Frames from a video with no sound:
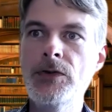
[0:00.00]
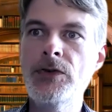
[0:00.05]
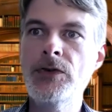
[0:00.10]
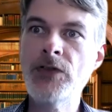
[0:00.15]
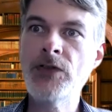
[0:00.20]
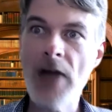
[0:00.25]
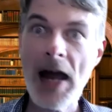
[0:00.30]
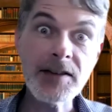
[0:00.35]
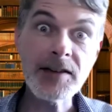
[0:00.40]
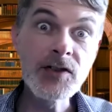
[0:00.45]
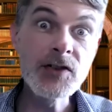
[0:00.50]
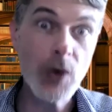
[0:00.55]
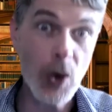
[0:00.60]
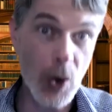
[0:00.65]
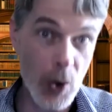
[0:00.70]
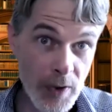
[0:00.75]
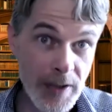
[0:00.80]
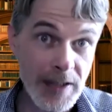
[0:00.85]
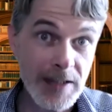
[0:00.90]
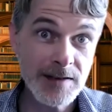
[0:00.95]
sets
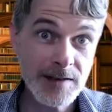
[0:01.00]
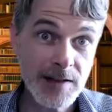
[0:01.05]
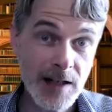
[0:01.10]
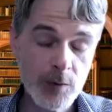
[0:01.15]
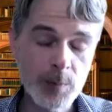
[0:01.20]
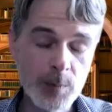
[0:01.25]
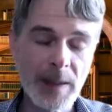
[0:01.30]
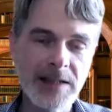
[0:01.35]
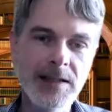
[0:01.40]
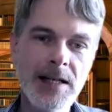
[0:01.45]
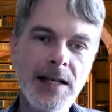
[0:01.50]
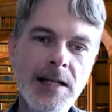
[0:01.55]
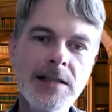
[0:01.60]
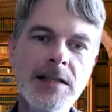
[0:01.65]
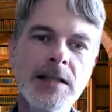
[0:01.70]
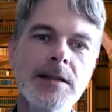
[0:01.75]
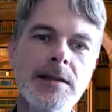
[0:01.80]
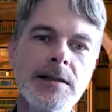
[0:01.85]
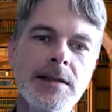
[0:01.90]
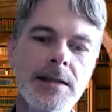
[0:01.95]
audience
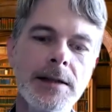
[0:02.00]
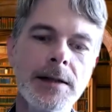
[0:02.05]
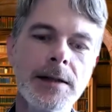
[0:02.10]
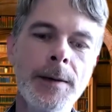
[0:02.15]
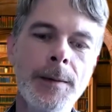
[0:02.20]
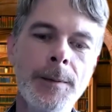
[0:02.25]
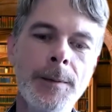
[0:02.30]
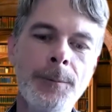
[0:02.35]
expectations.